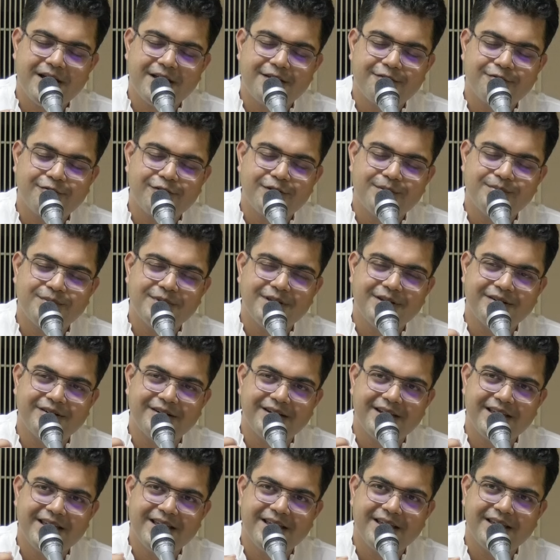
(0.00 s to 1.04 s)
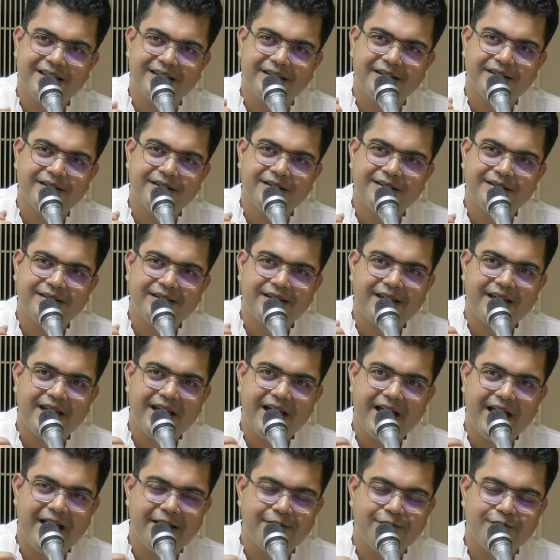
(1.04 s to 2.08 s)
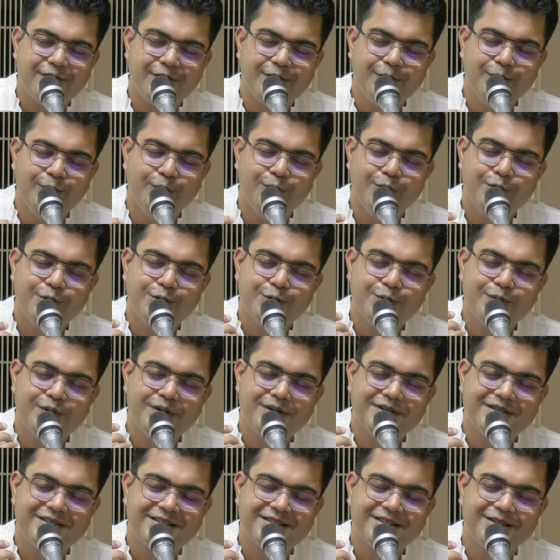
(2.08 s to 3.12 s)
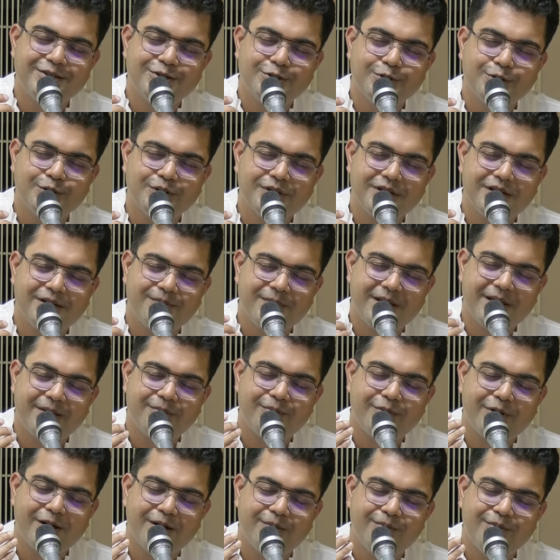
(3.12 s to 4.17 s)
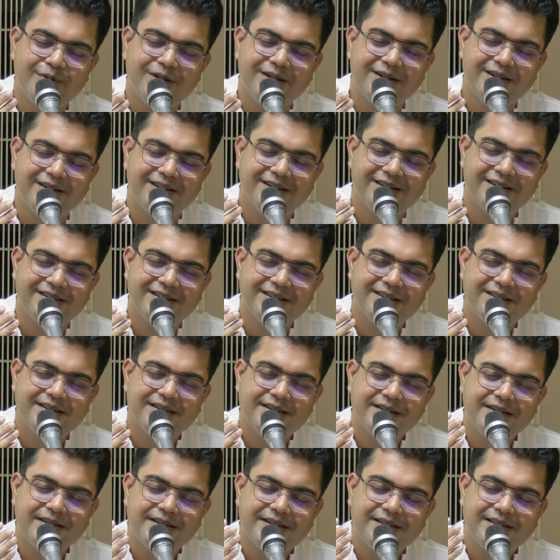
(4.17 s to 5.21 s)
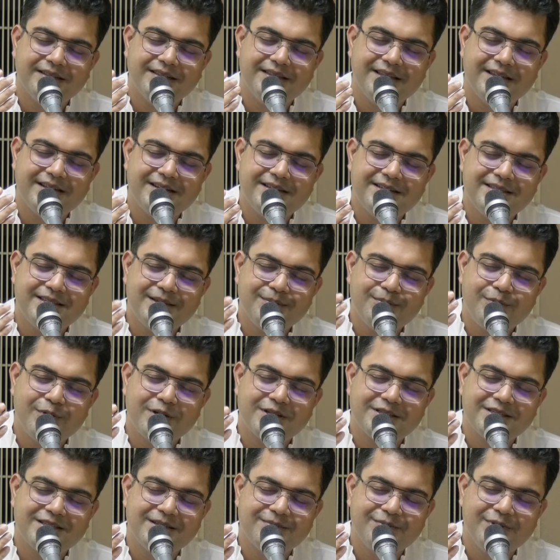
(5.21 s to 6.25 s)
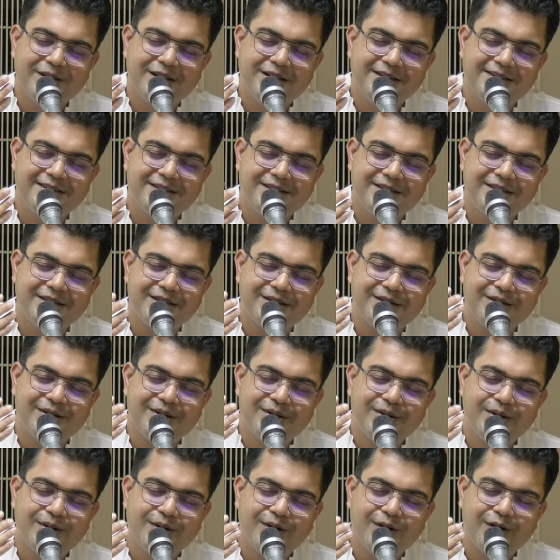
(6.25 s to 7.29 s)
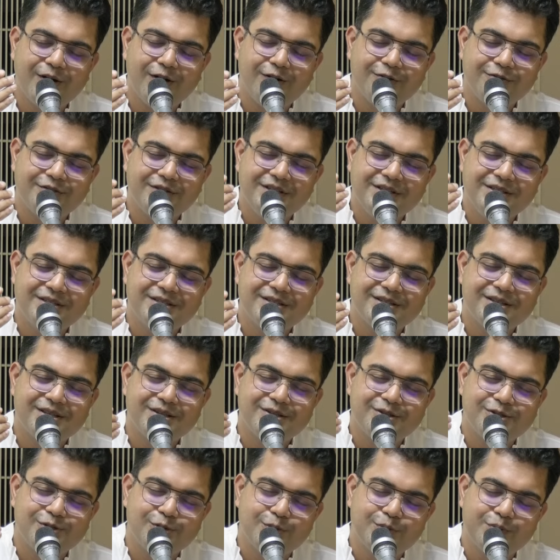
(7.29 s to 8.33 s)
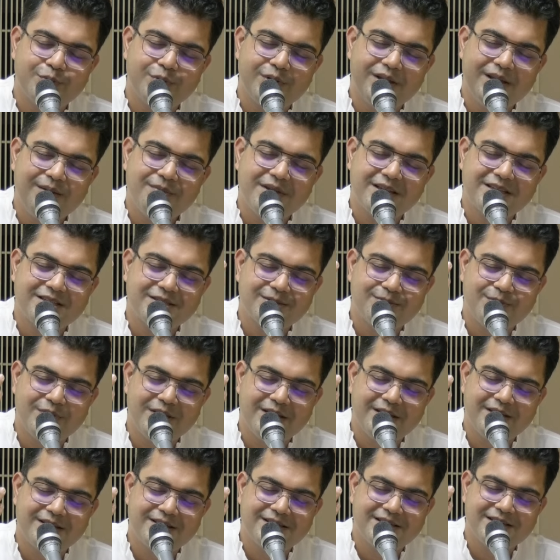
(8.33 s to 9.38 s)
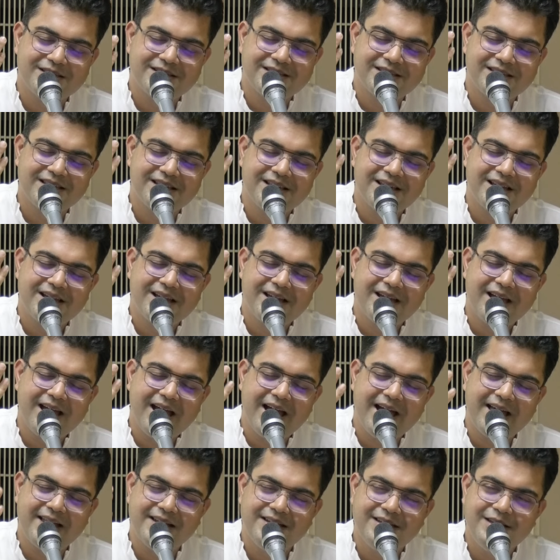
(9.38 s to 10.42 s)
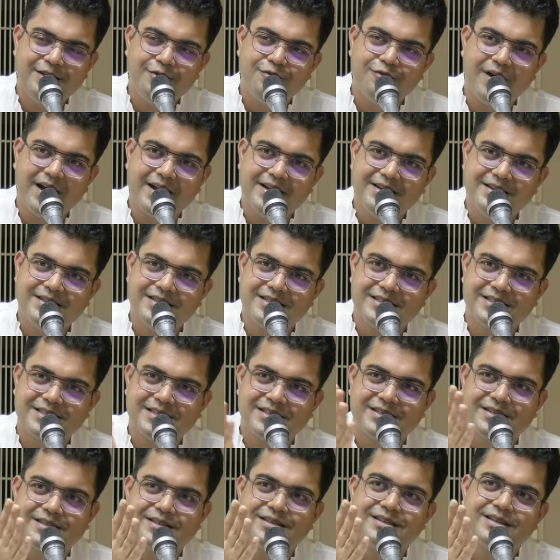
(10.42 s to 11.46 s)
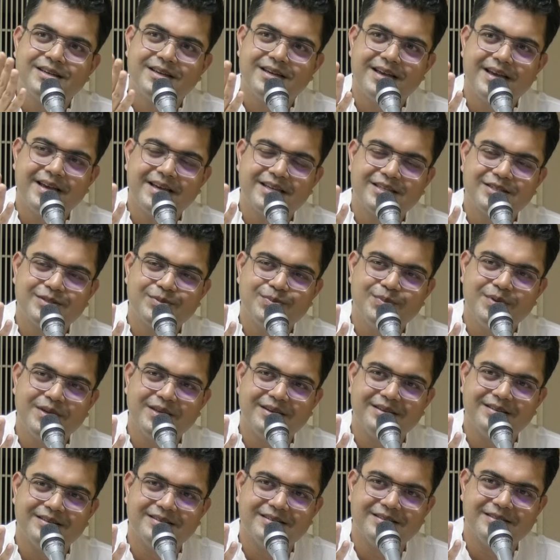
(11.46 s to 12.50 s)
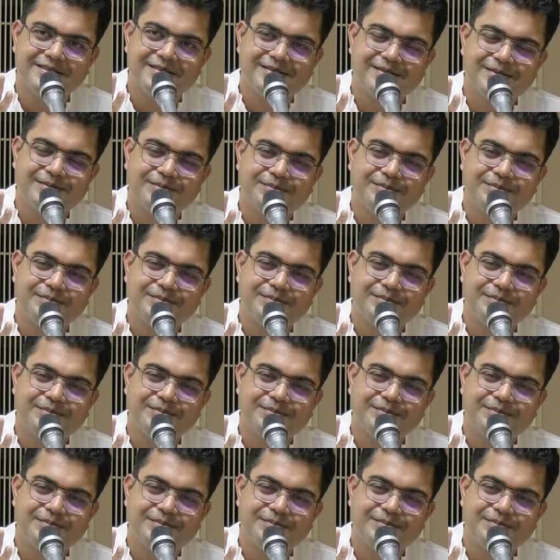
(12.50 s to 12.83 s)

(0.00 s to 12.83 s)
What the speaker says: from the ray, and we go towards the Jyotirmay Brahman, there is a possibility of this supreme experience and the widest experience.